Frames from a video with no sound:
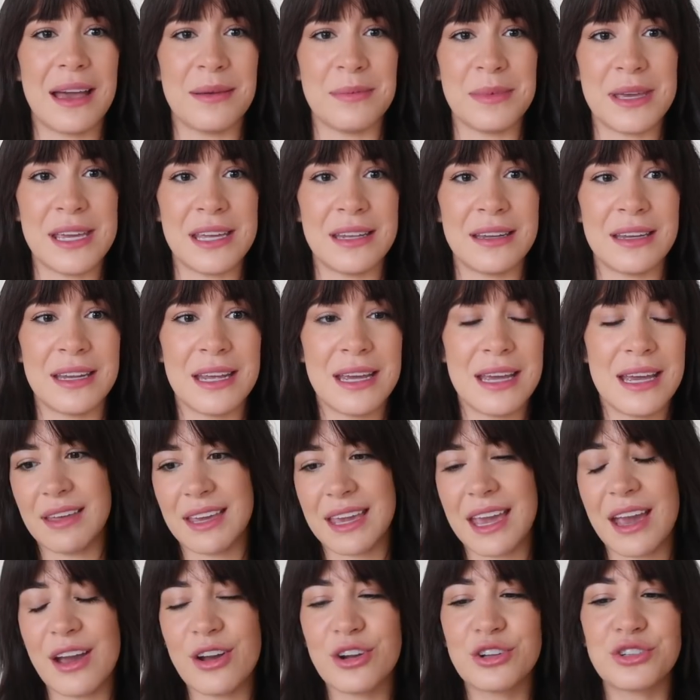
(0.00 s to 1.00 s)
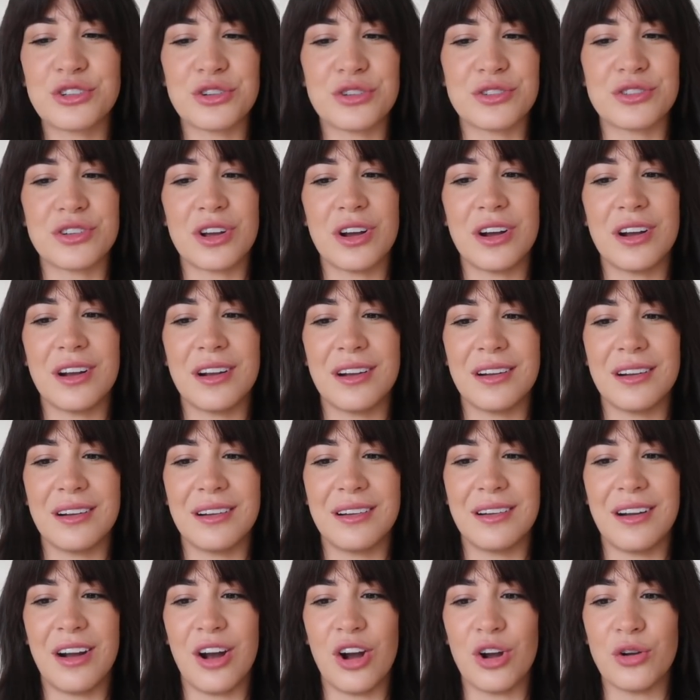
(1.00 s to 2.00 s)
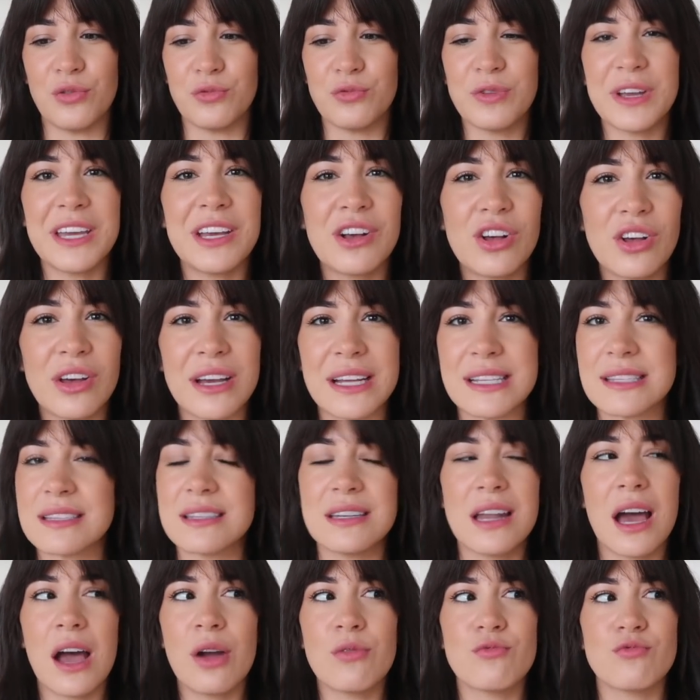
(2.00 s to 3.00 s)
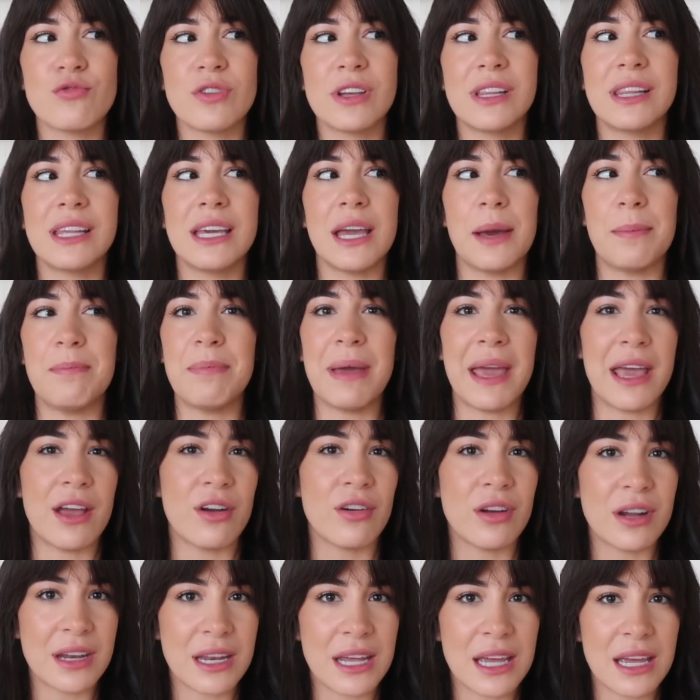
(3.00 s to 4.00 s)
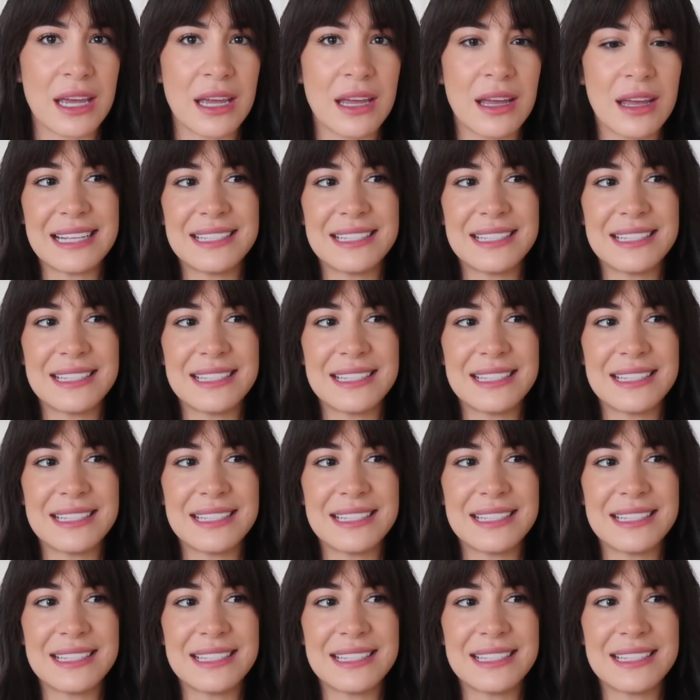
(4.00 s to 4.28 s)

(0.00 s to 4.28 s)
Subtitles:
I mean, the characters are real. It's not really a parody.